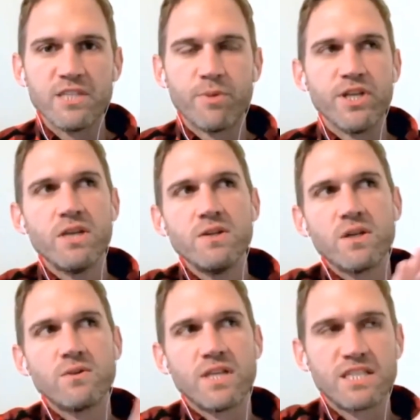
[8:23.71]
but use
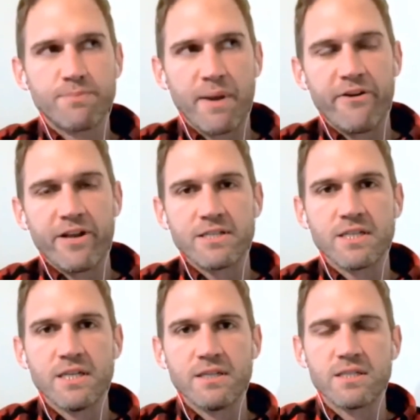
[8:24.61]
those
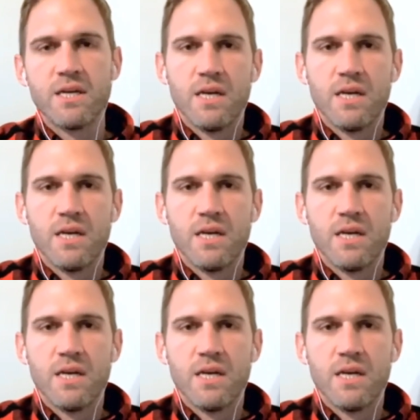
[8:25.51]
experiences